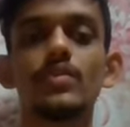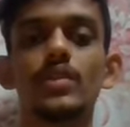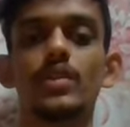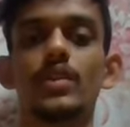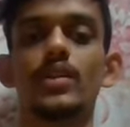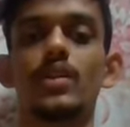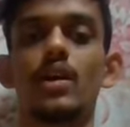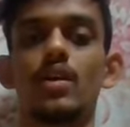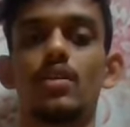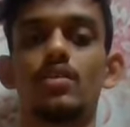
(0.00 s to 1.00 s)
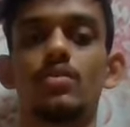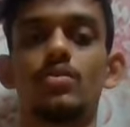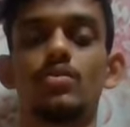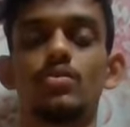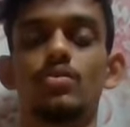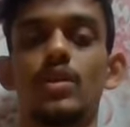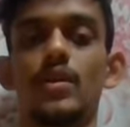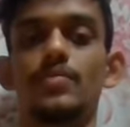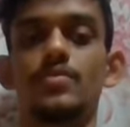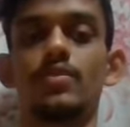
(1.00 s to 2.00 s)
There are two
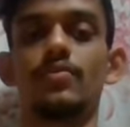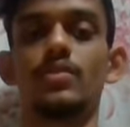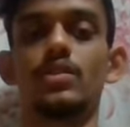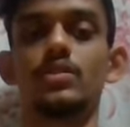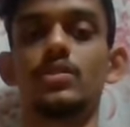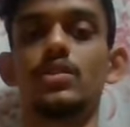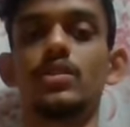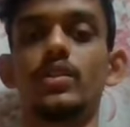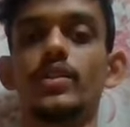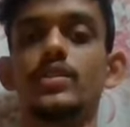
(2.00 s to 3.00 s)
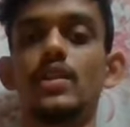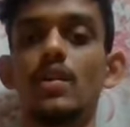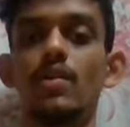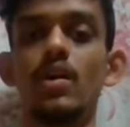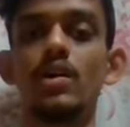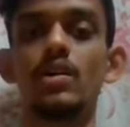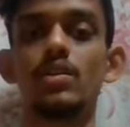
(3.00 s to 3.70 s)
types of constructor in Java: